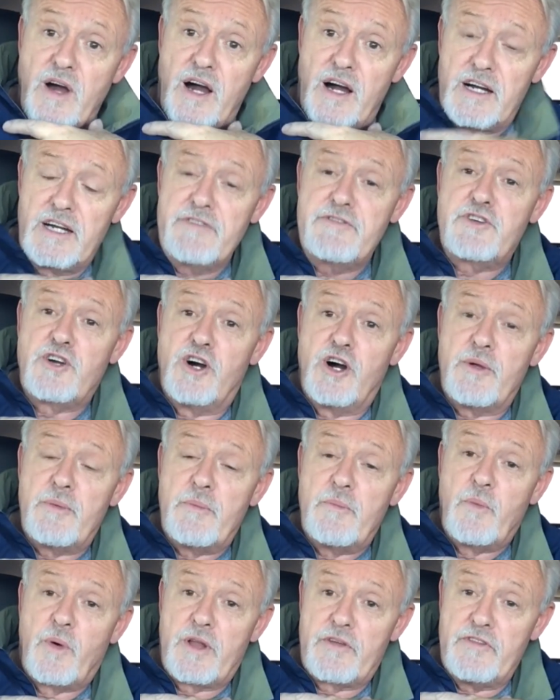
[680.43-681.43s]
I've got
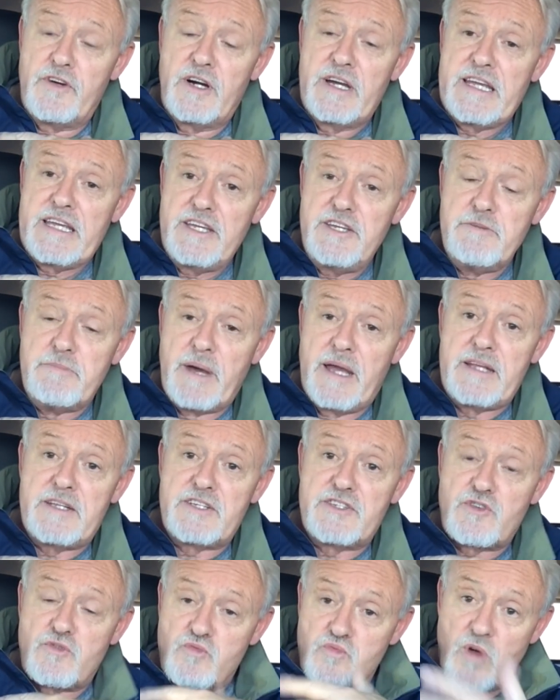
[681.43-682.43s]
one of our
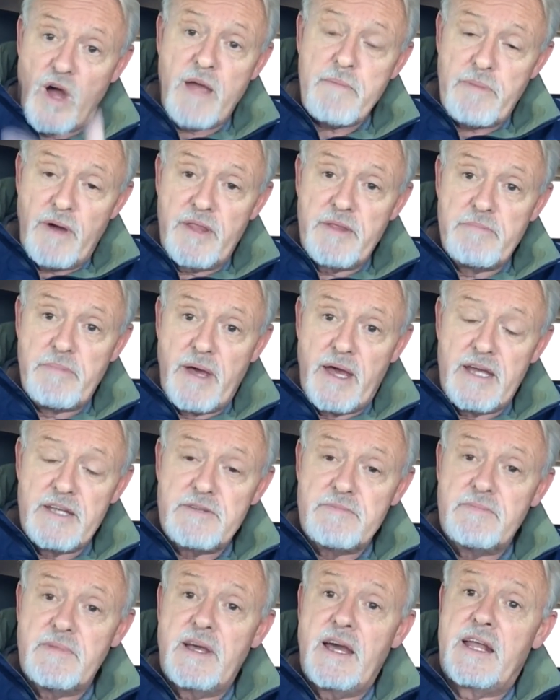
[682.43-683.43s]
incubators right by the bed,